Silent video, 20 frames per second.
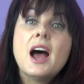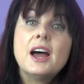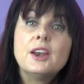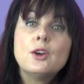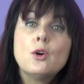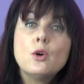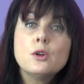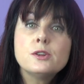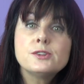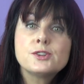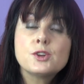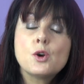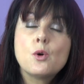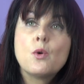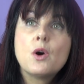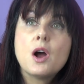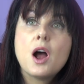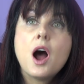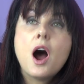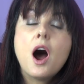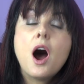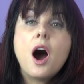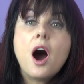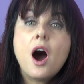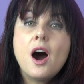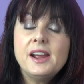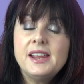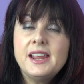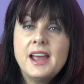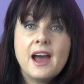And also,
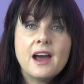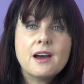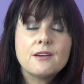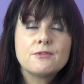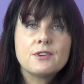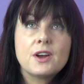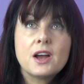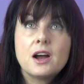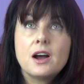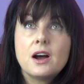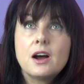I have